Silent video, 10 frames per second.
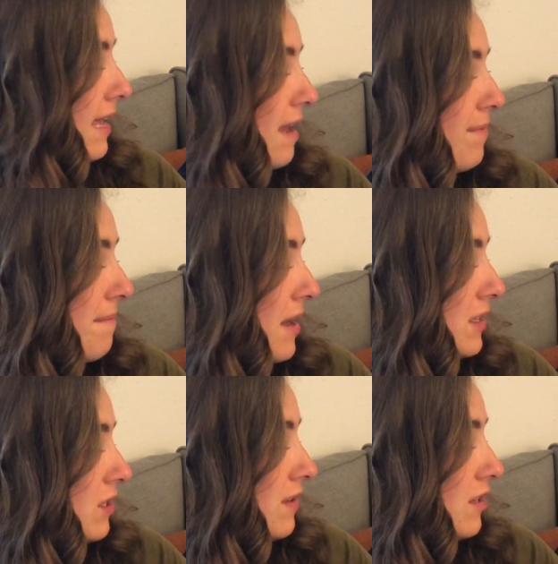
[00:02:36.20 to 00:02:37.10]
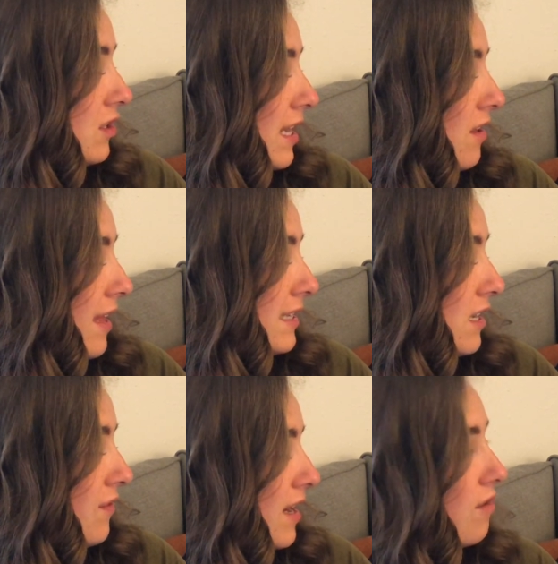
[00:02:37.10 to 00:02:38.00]
keep them under their tail
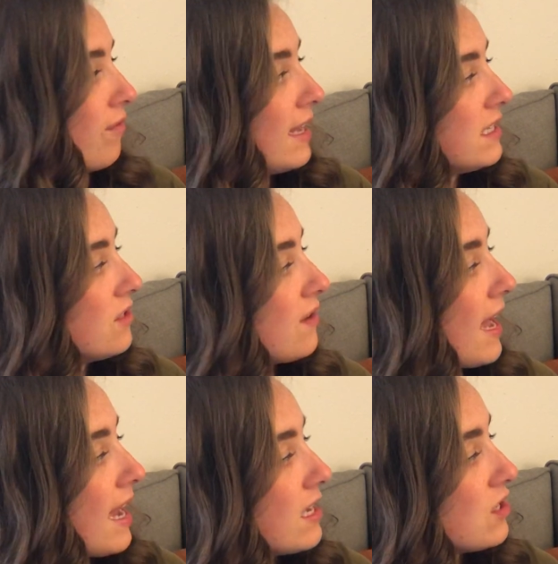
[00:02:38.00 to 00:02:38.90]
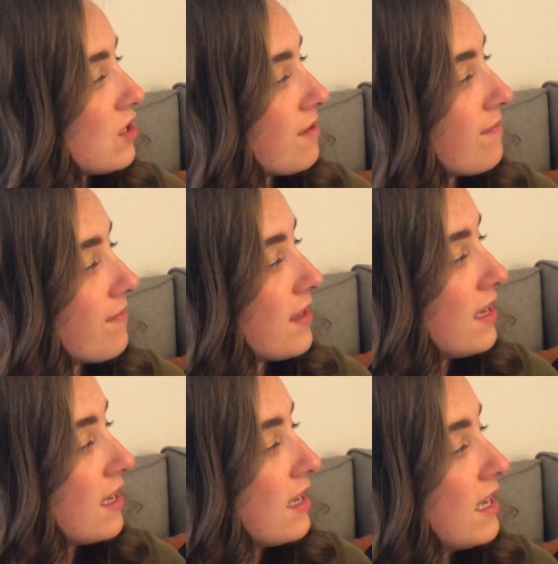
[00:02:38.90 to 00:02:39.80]
until they are ready to hatch.
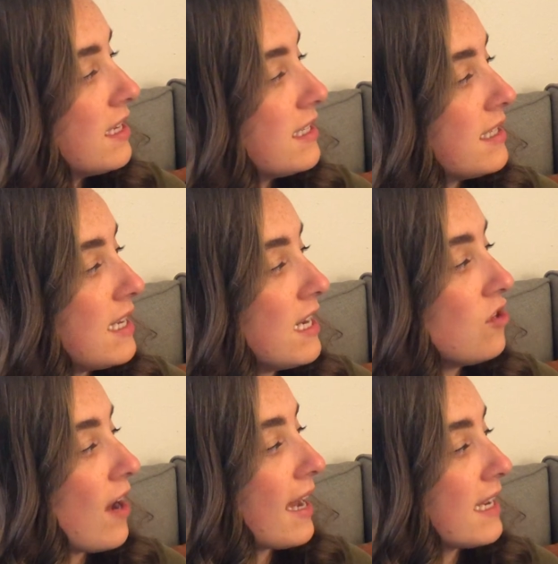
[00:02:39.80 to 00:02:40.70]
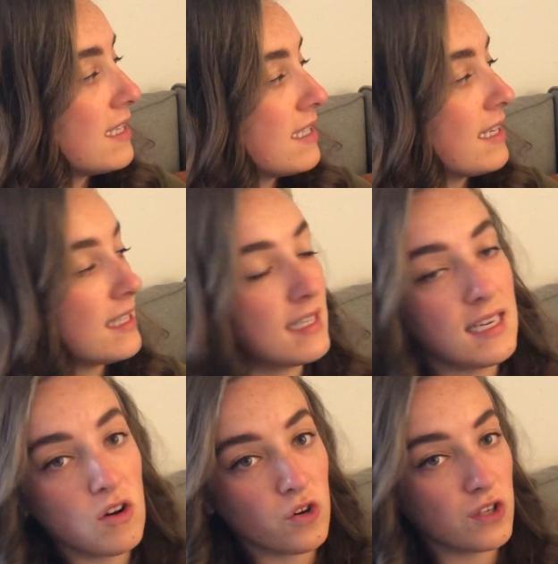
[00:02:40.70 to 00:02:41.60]
Sea dragons and
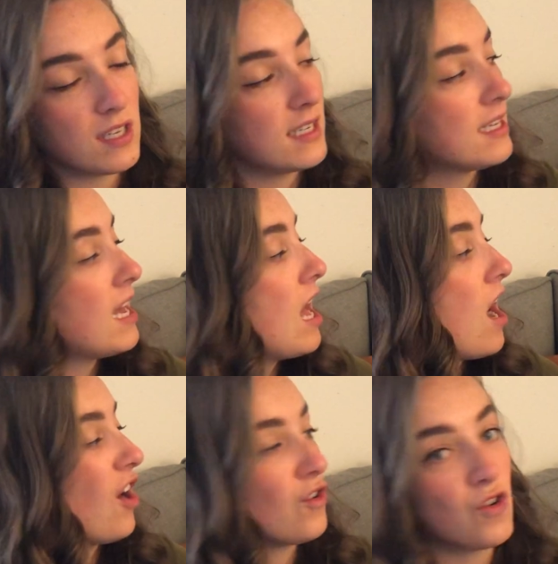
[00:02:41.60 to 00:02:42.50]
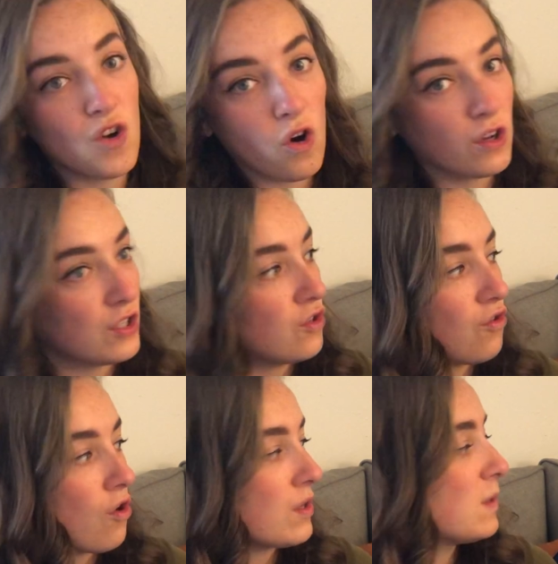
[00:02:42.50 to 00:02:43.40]
seahorses are not
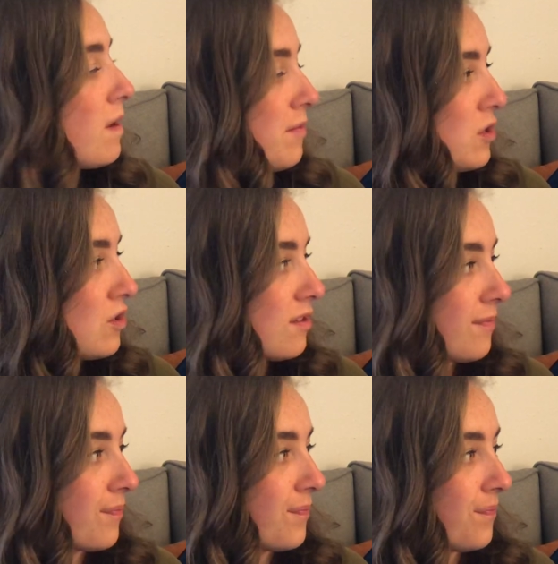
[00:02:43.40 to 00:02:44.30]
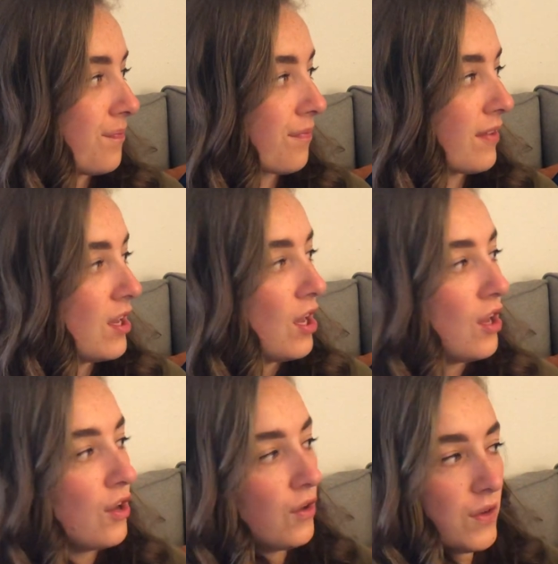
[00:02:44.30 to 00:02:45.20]
strong swimmers.
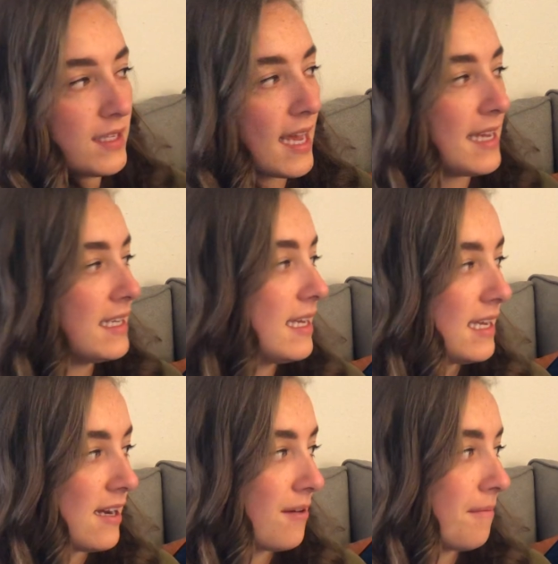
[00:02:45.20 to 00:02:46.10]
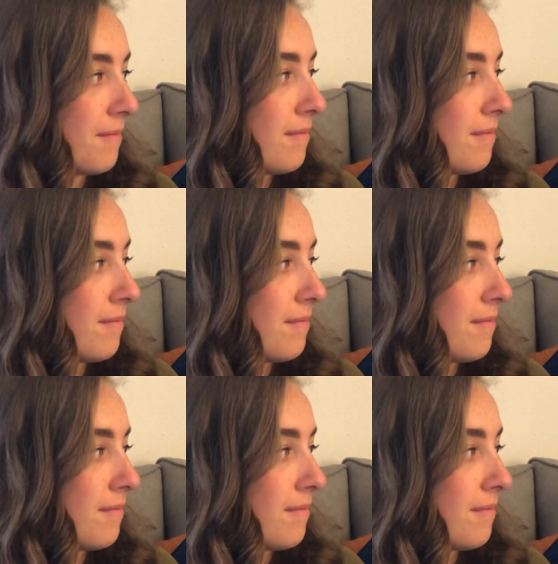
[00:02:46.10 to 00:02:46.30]
Who's hiding here?